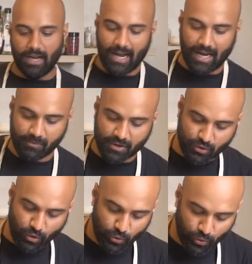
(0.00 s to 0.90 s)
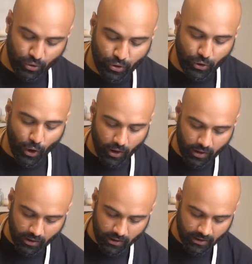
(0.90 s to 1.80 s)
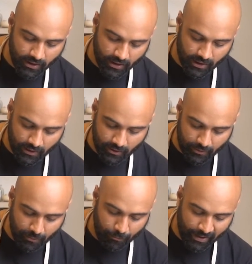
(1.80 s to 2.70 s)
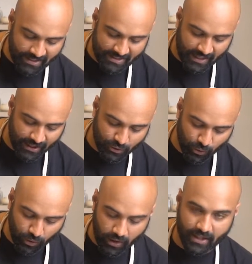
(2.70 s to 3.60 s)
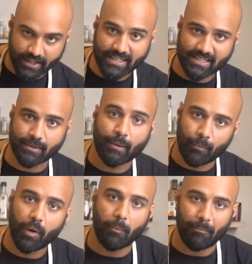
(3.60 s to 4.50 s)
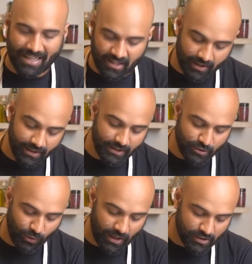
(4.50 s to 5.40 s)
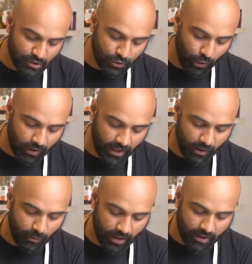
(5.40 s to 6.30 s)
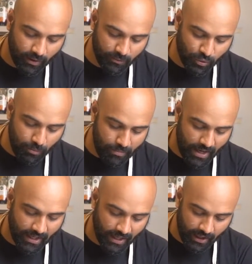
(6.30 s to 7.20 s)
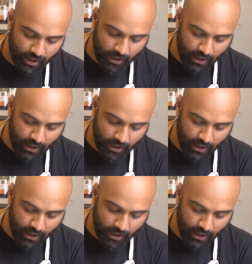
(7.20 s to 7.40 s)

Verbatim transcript: and I'm just going to dock the base like so. This method is known as docking when it comes to baking.